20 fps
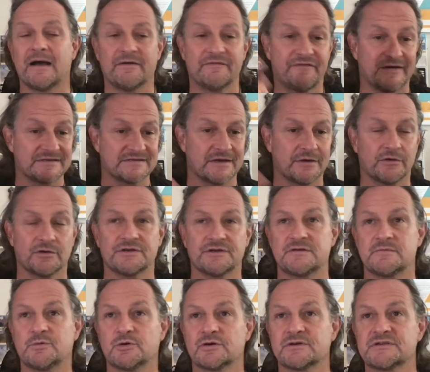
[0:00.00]
In fact, I
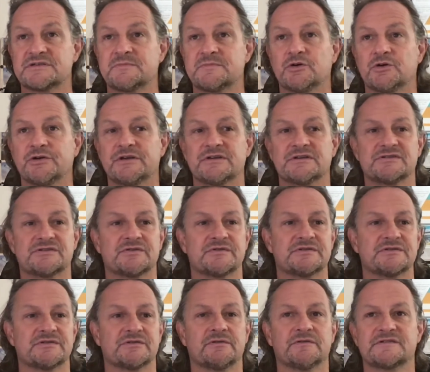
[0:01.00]
ordered a book this morning as a
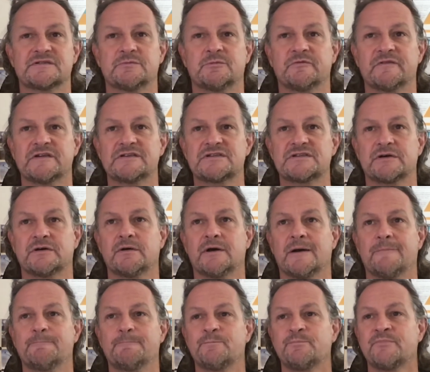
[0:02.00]
result of some of it.
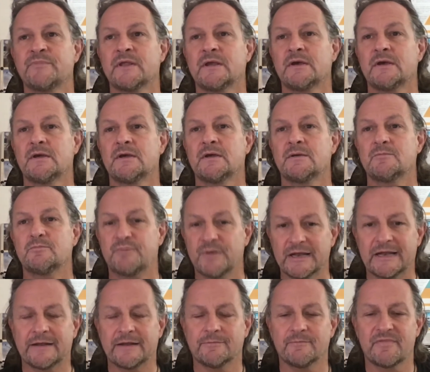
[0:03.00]
So
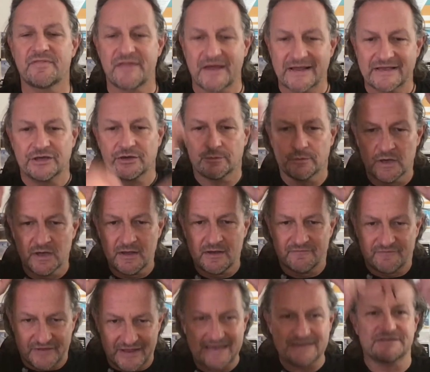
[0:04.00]
brilliant. Thank you
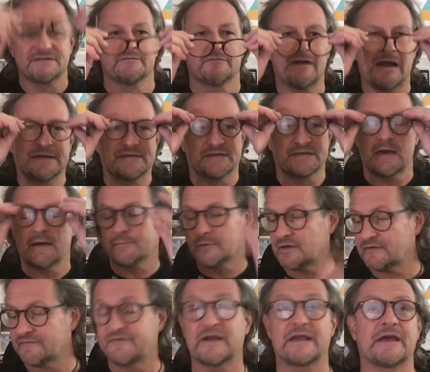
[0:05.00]
for that. Right, I'm going
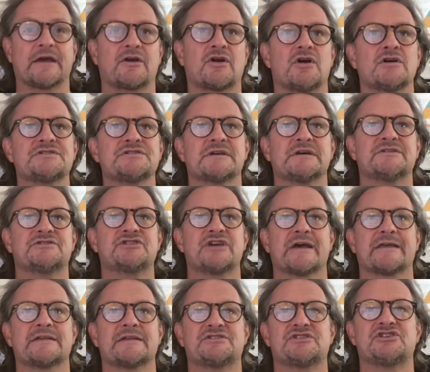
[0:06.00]
to flick across and
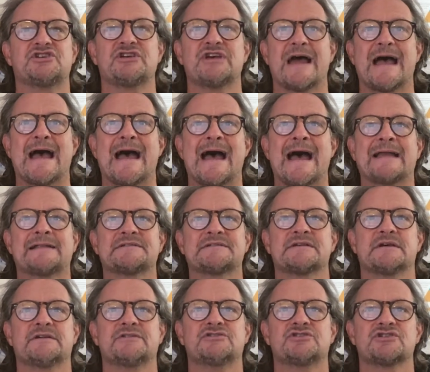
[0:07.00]
check the chat
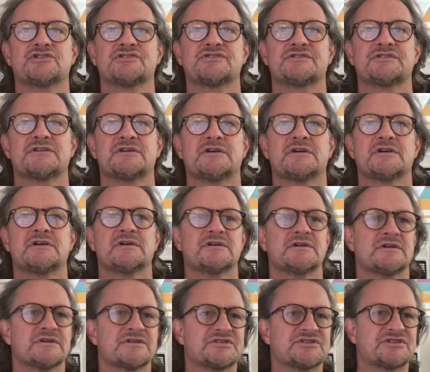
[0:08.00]
and just
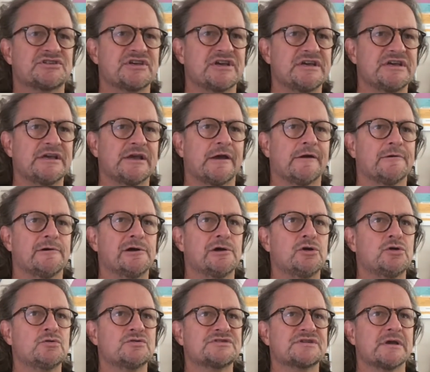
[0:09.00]
see
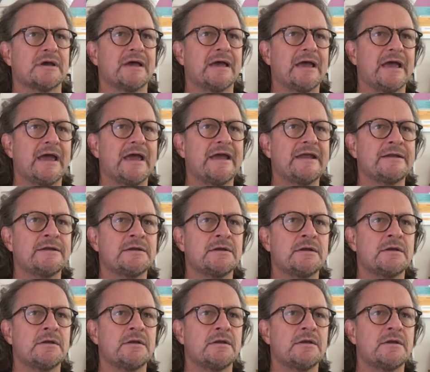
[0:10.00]
who's
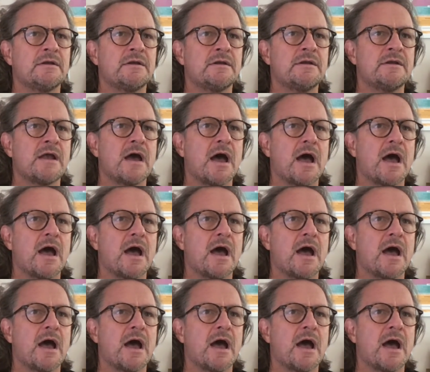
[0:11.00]
in.